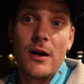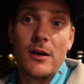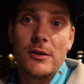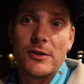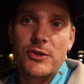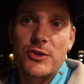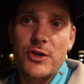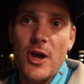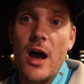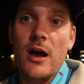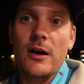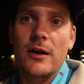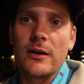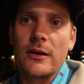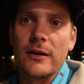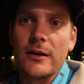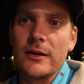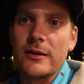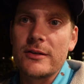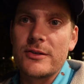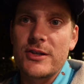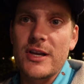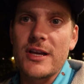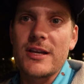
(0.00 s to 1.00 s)

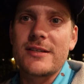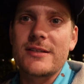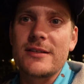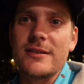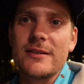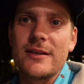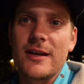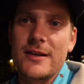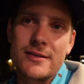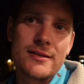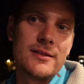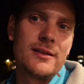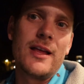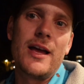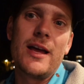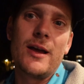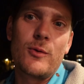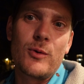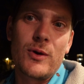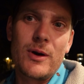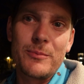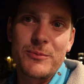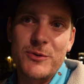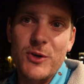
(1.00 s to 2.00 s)
Shocker, Jason doesn't
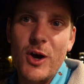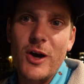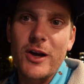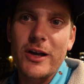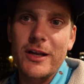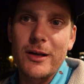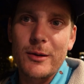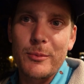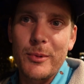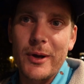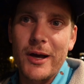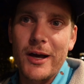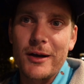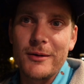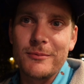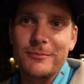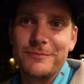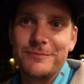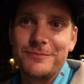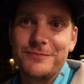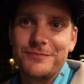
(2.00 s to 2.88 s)
like what I'm talking about.